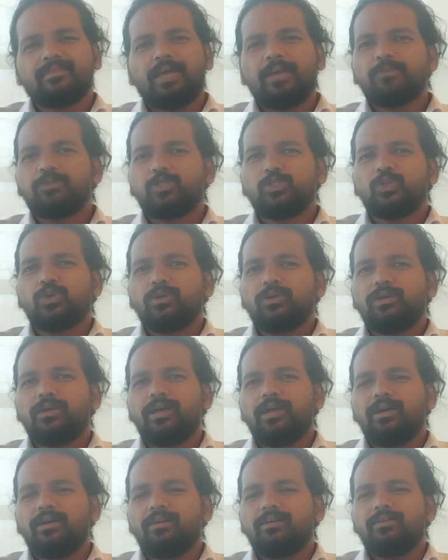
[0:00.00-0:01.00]
I'm sure
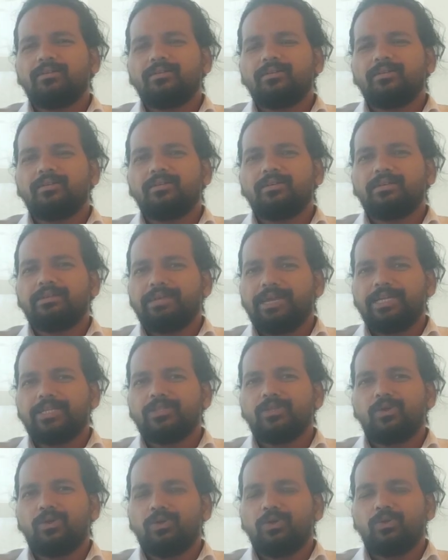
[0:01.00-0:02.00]

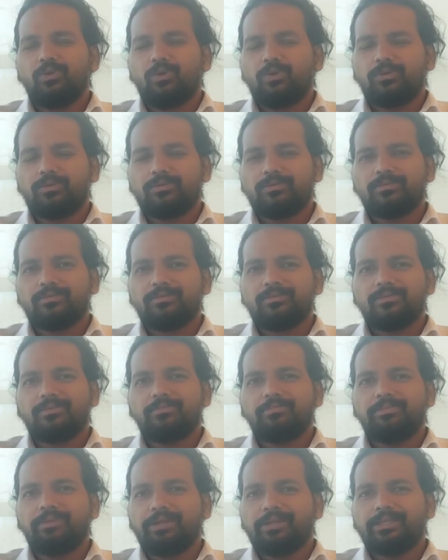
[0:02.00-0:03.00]
right now you're not
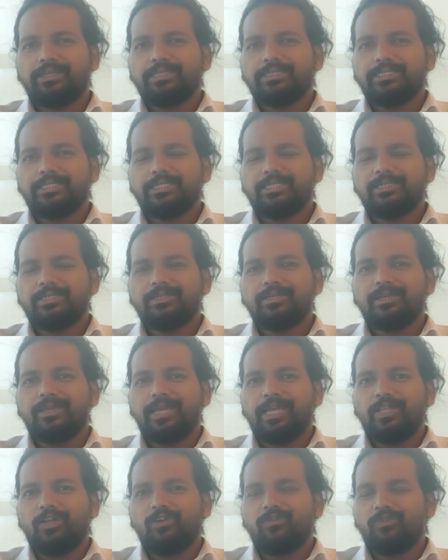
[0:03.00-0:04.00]
practicing
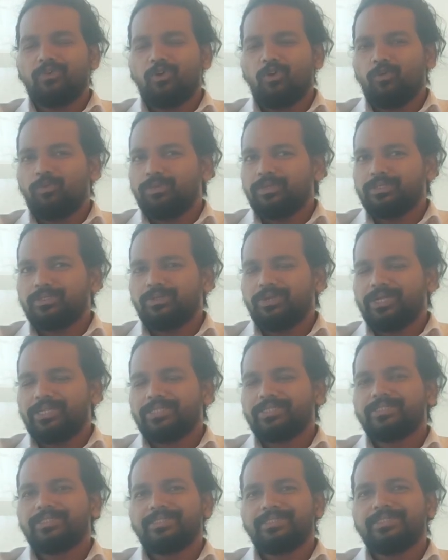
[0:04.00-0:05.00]
any of your hobbies,
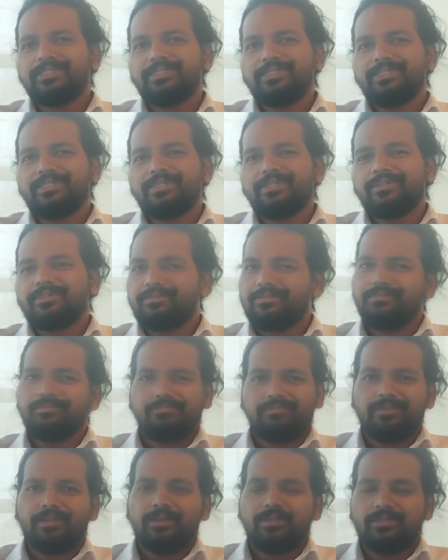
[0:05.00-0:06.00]
right?
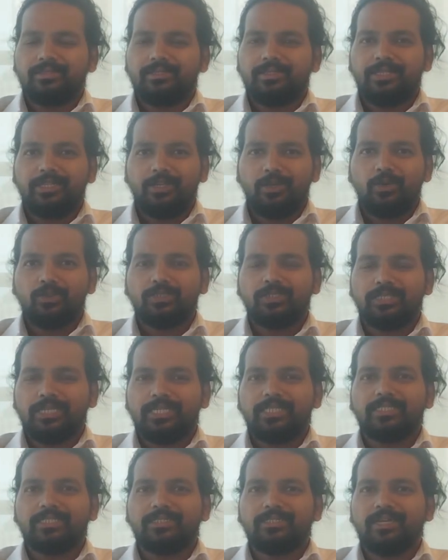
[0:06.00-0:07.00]
Considering your
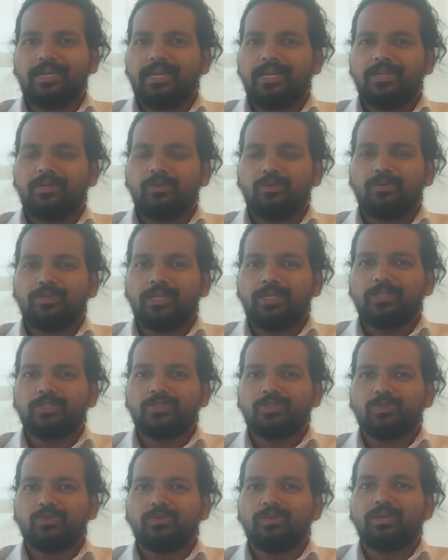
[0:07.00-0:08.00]
stage, I don't think
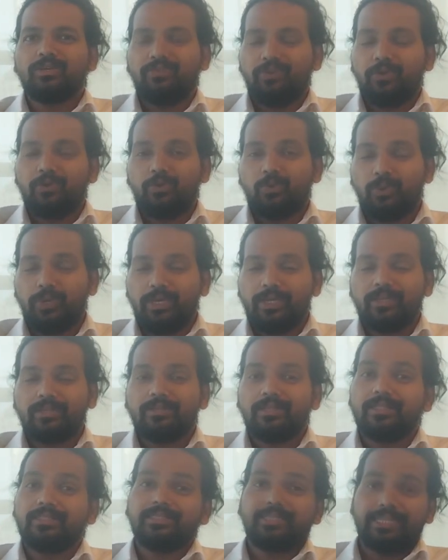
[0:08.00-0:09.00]
so. If you're doing
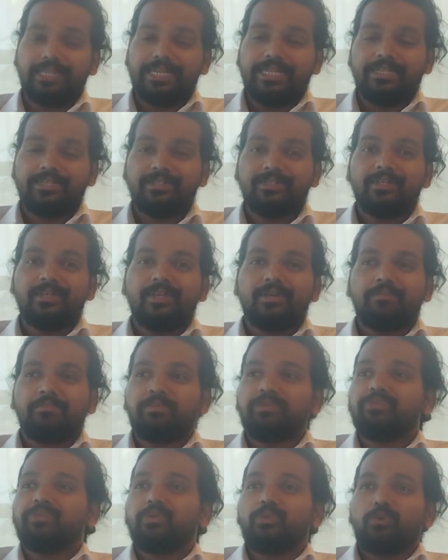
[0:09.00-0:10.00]
it, that's great.
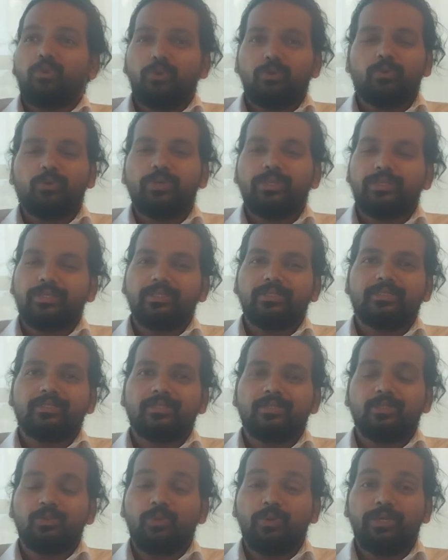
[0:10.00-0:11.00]
If you're not doing
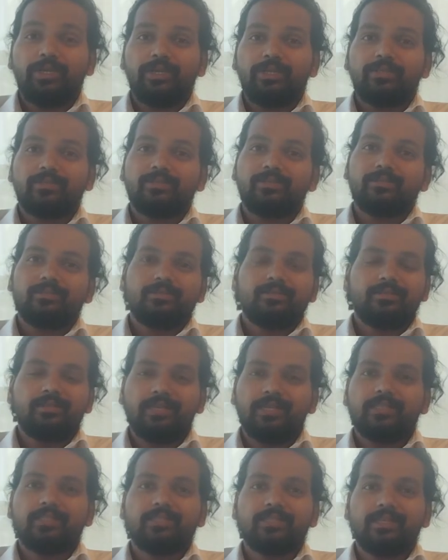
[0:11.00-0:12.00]
it,
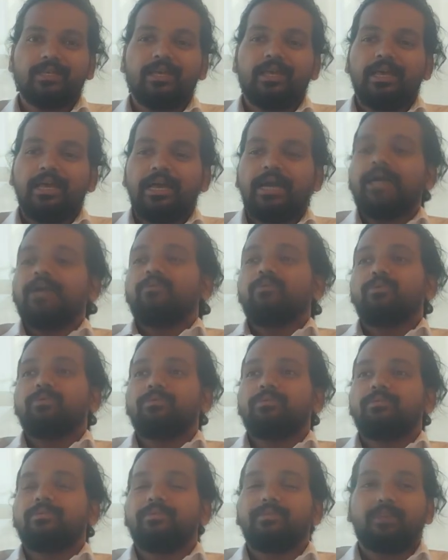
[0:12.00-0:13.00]
then I will
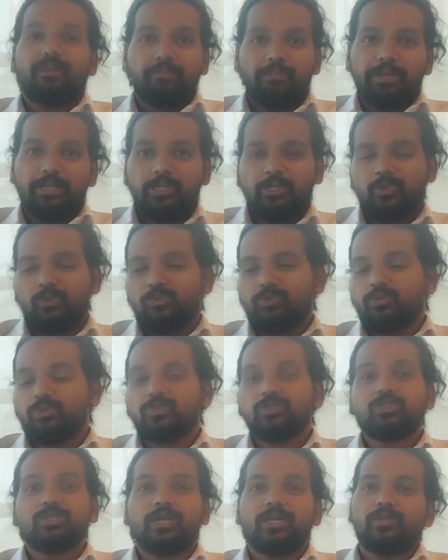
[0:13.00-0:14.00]
recommend you to
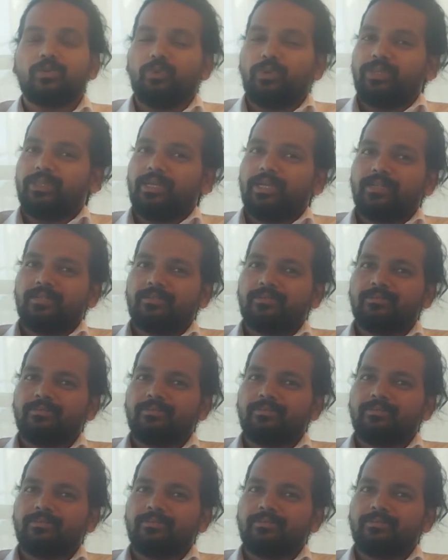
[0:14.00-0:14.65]
start doing that.